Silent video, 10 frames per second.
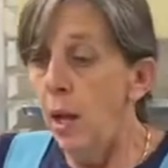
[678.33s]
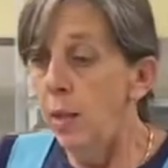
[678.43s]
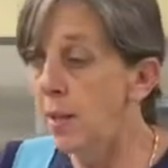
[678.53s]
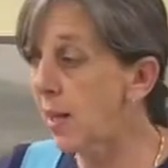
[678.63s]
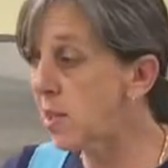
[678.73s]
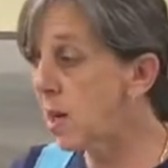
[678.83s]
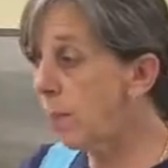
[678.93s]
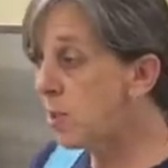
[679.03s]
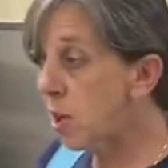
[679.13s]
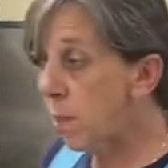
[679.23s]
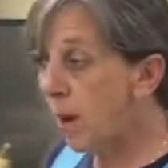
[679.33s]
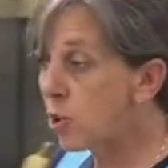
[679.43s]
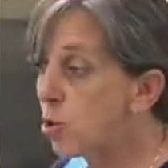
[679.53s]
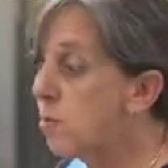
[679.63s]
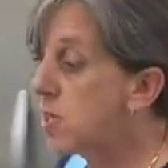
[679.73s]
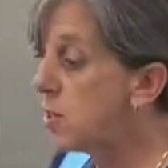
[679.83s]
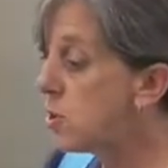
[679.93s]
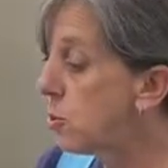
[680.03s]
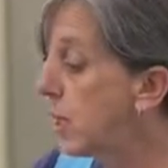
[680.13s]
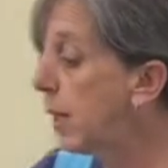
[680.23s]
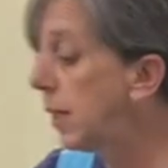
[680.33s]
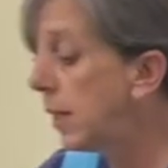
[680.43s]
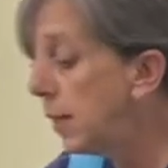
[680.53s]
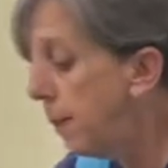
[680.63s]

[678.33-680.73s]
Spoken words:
Next up is our mushrooms and zucchini.